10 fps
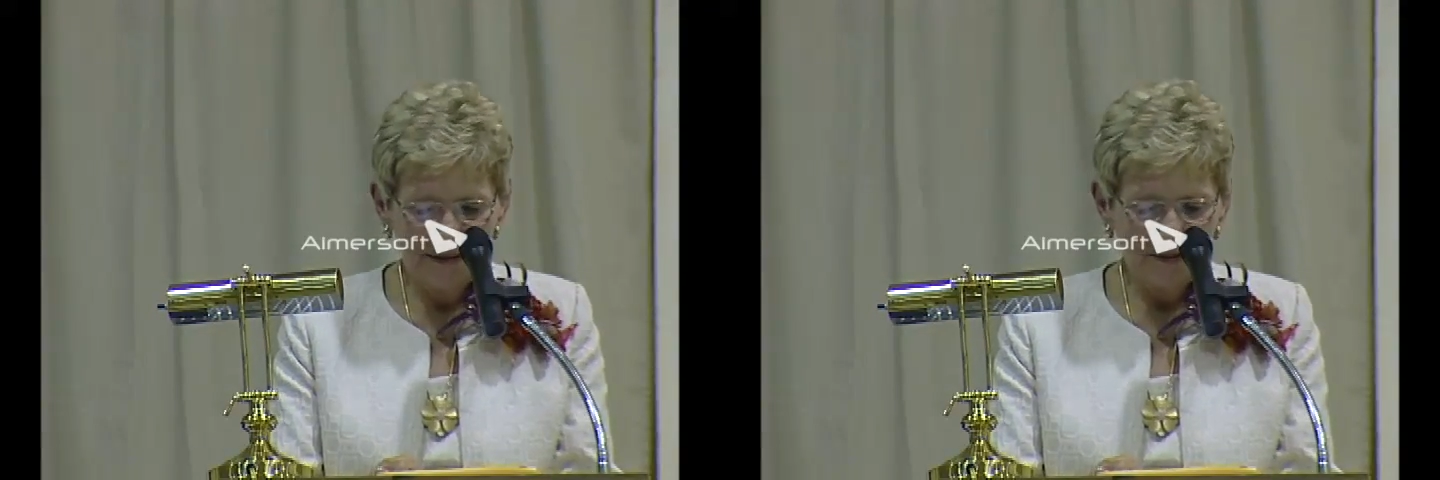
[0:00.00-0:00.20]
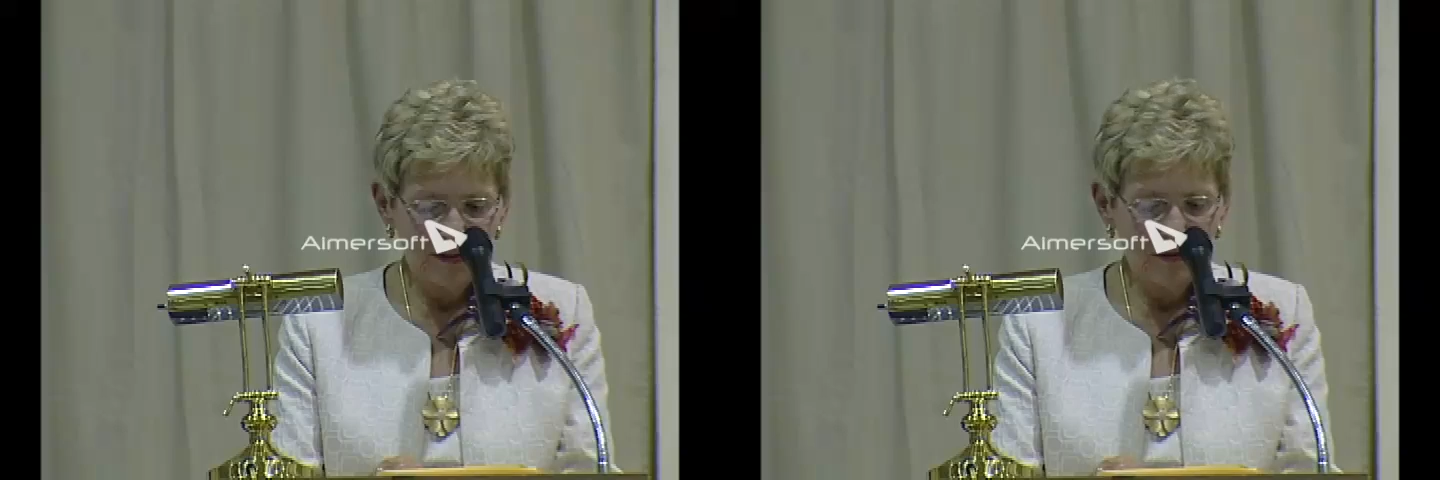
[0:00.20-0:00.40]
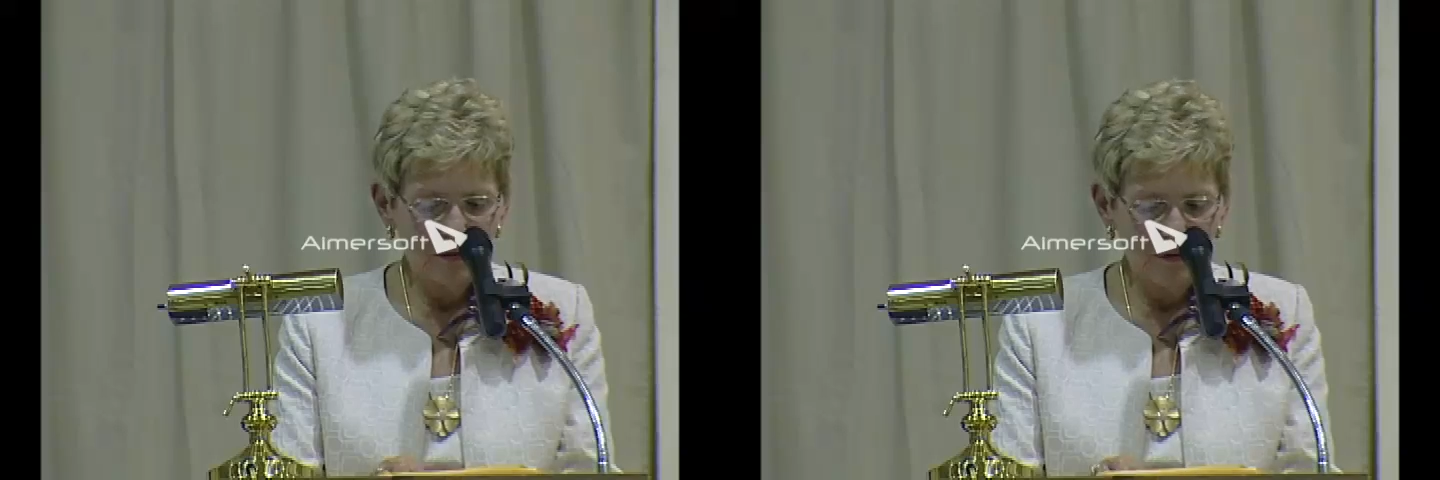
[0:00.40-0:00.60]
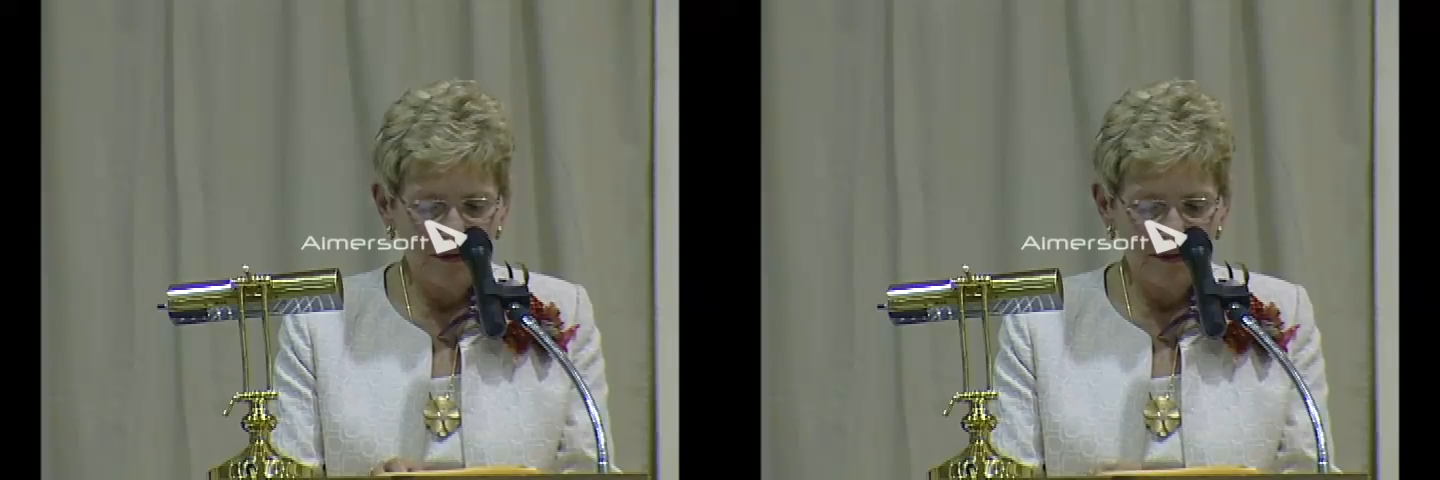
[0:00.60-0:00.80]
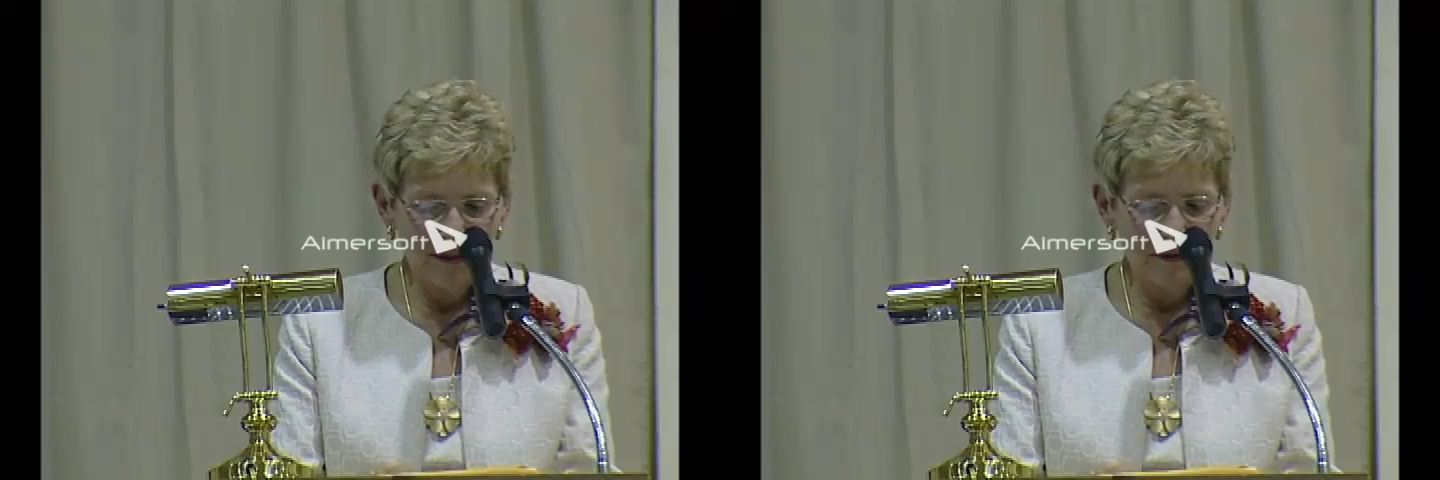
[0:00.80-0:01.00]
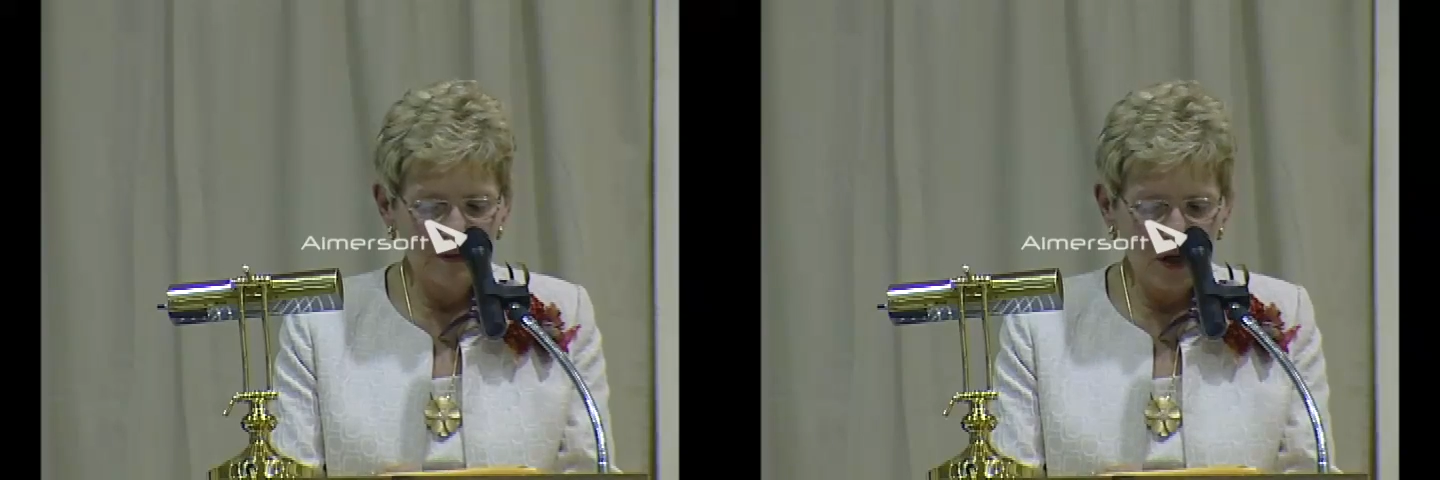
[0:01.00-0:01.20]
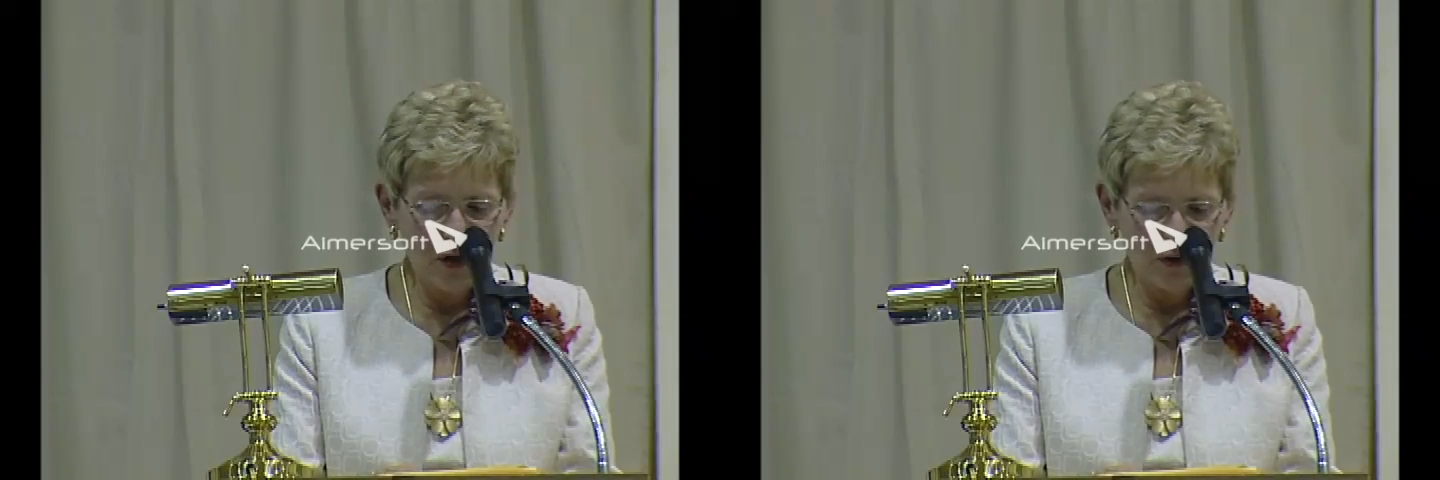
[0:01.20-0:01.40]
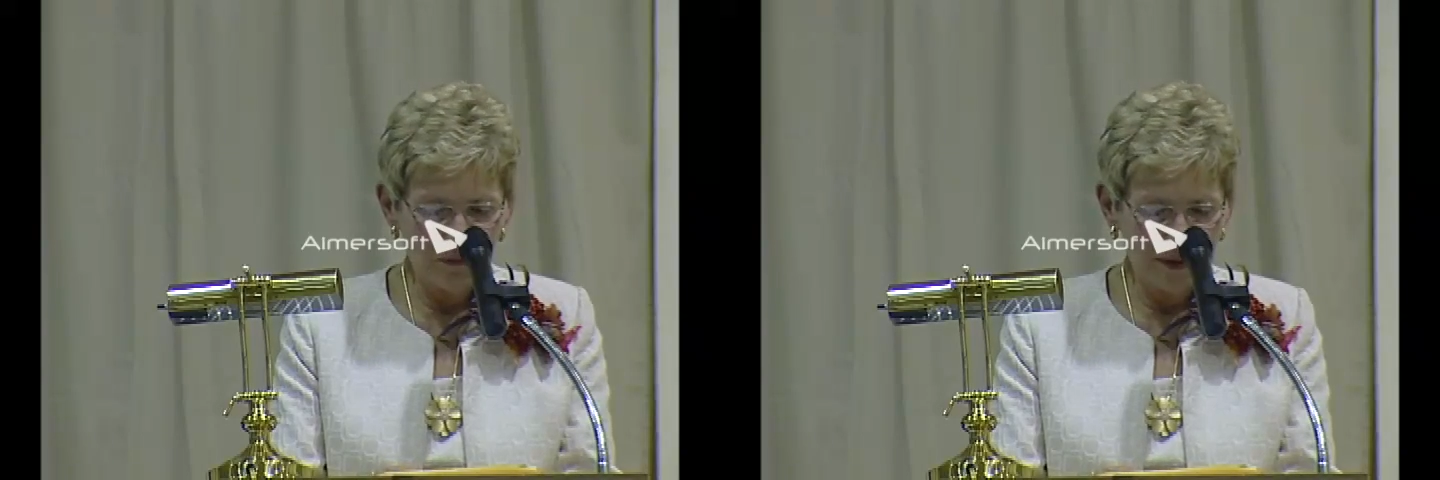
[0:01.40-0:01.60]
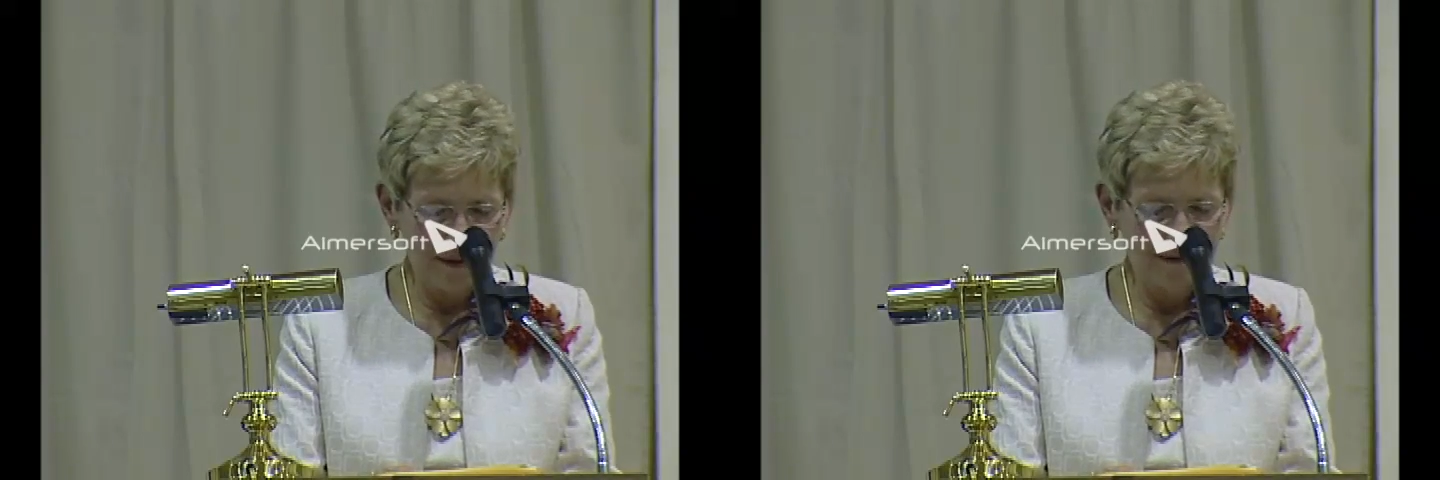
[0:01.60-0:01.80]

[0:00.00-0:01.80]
So there is hope